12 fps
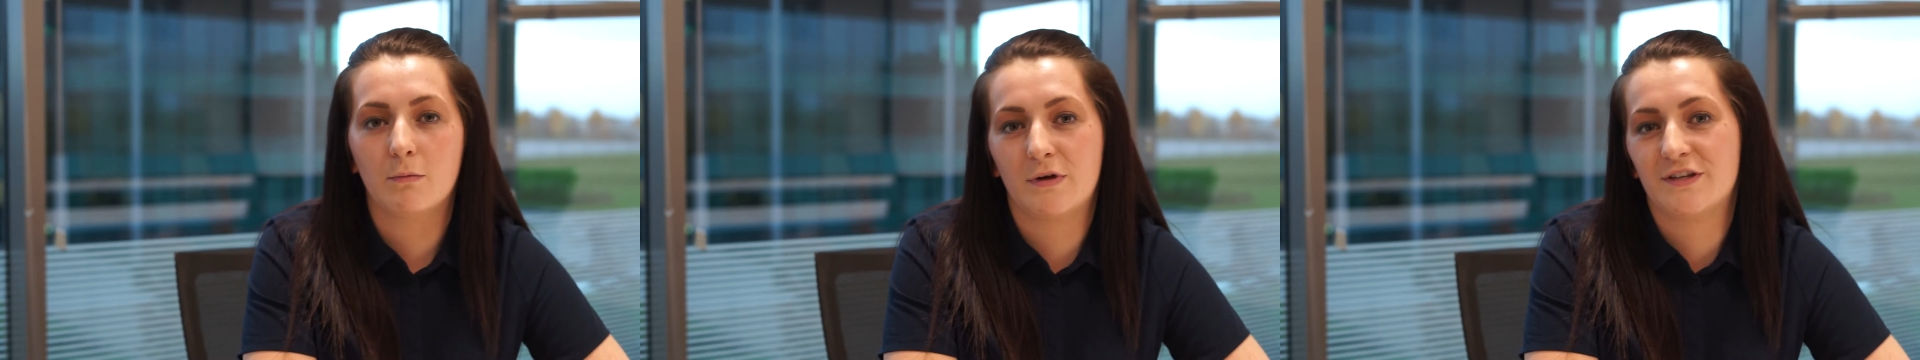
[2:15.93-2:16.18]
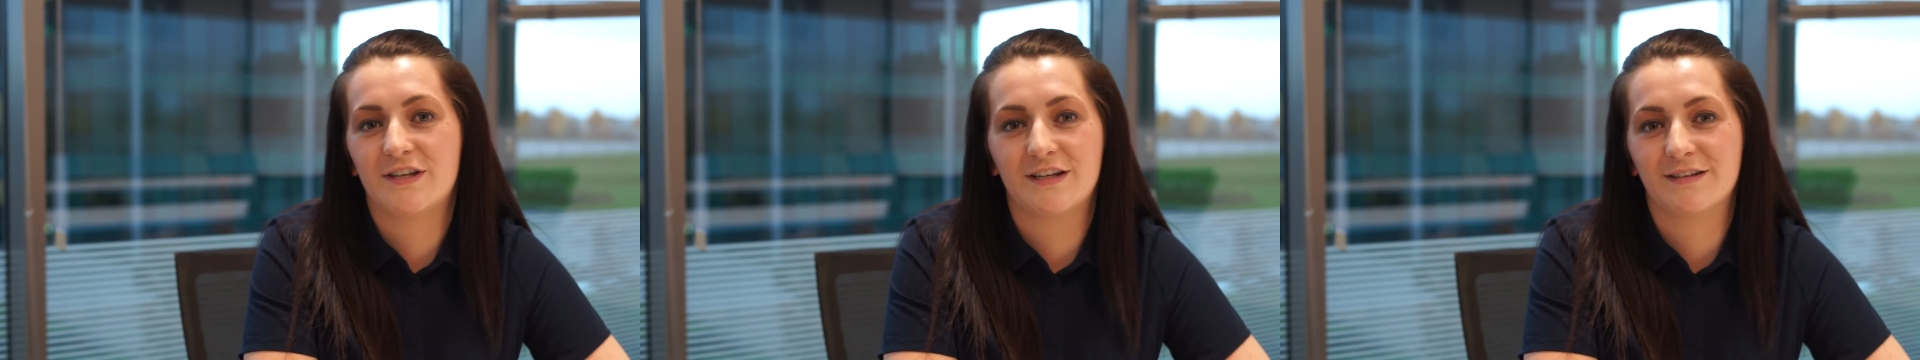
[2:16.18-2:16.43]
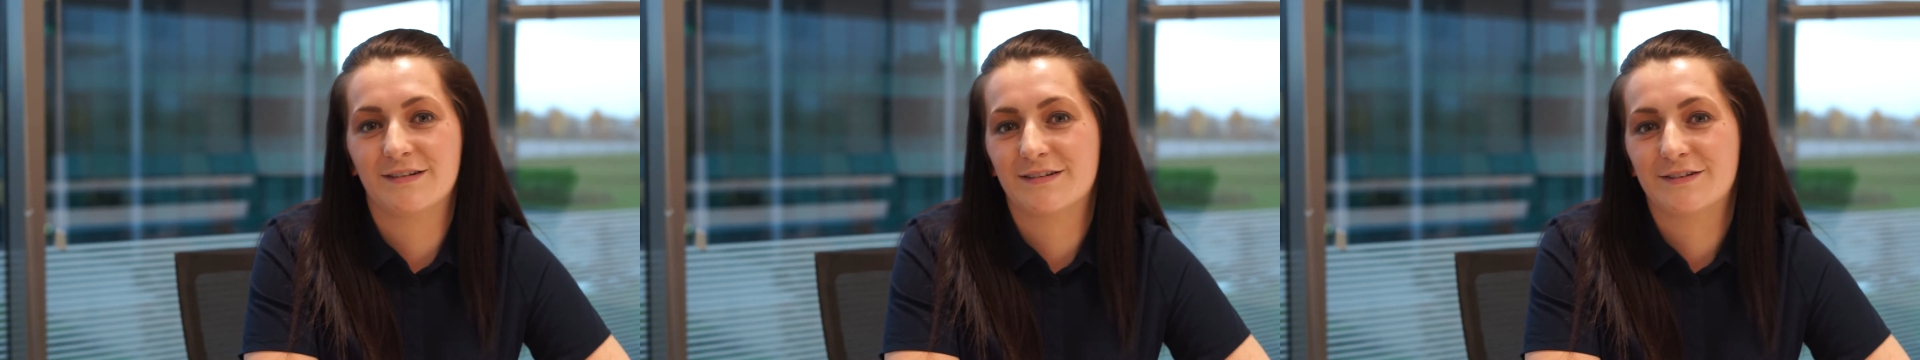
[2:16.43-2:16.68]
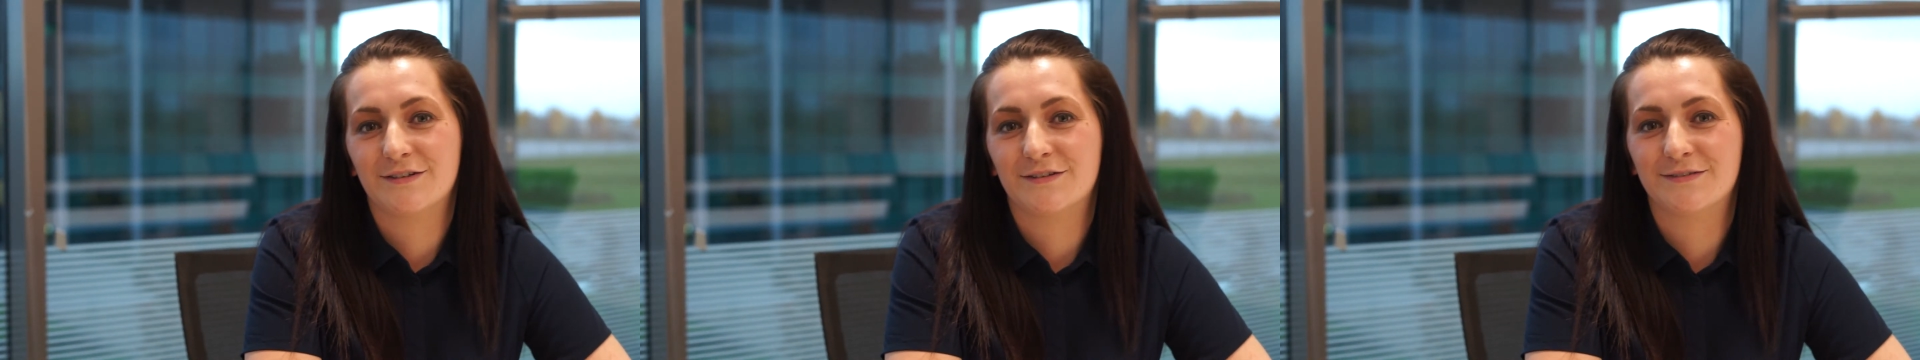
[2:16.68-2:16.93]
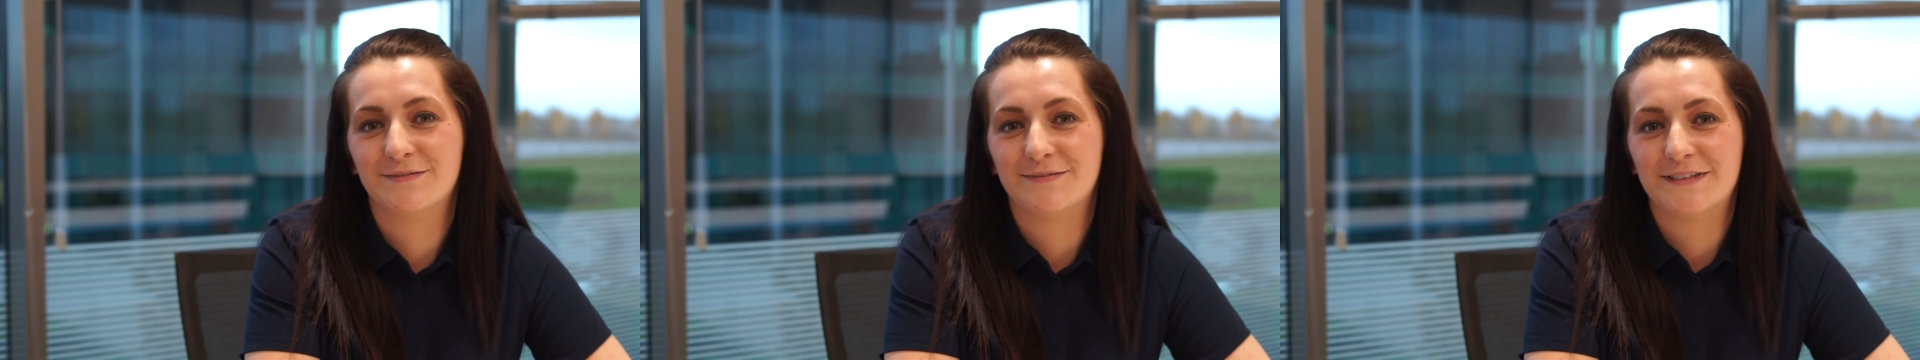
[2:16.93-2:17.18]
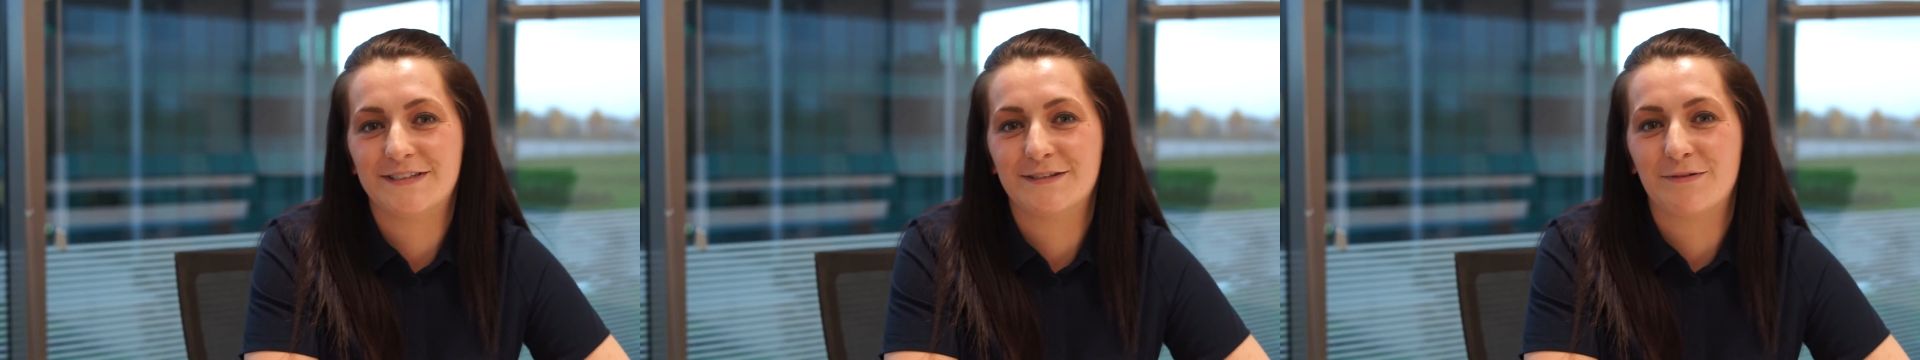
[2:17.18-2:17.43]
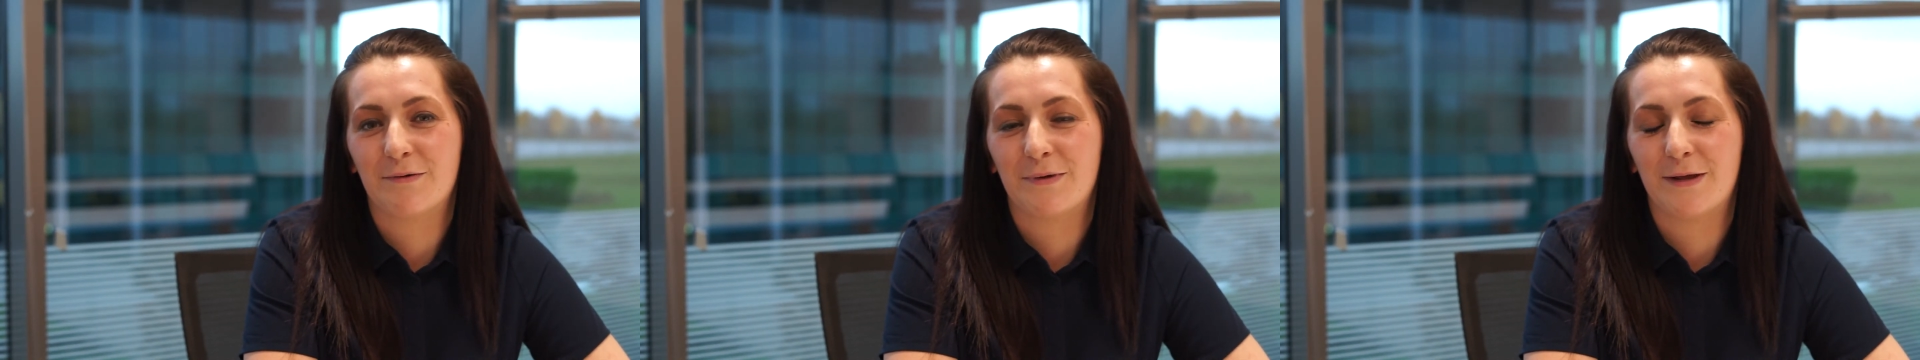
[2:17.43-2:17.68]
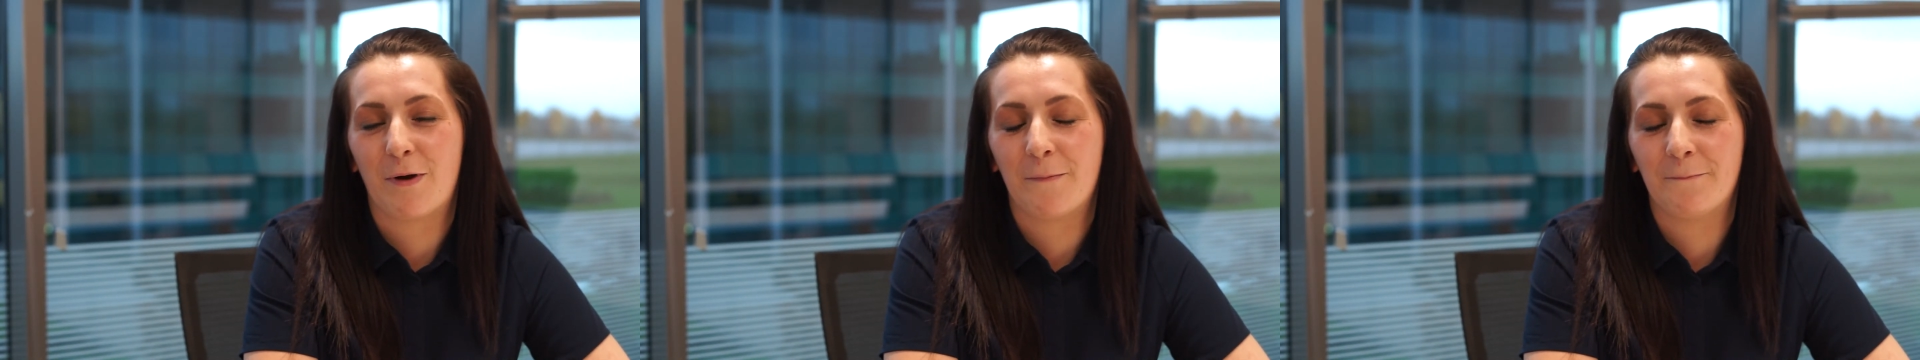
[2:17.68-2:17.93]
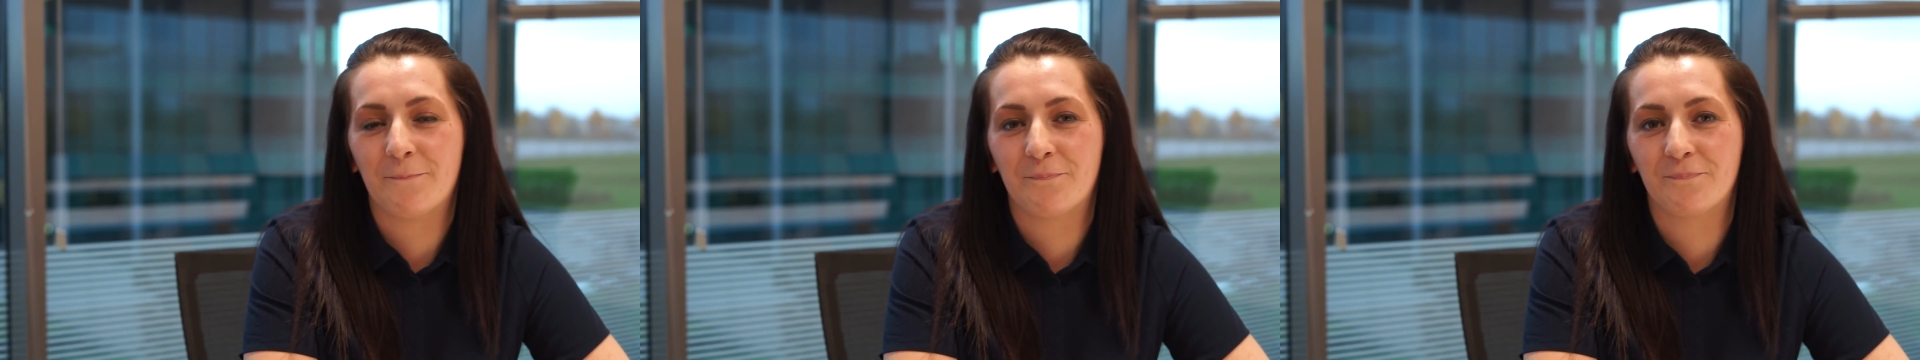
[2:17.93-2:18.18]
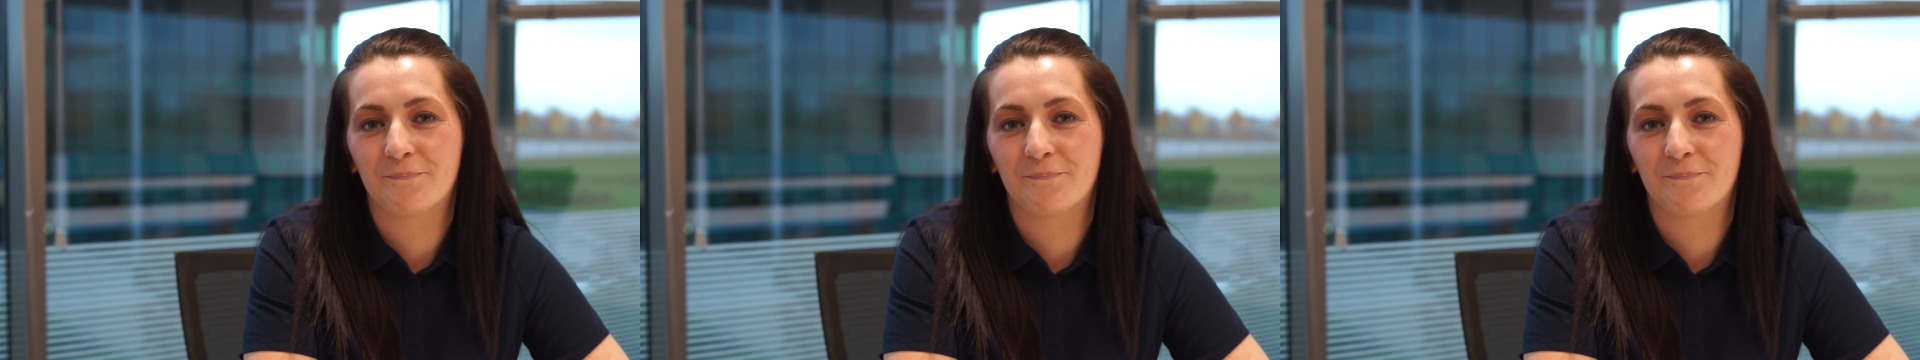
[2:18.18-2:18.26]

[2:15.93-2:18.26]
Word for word: which is good, which is what we want.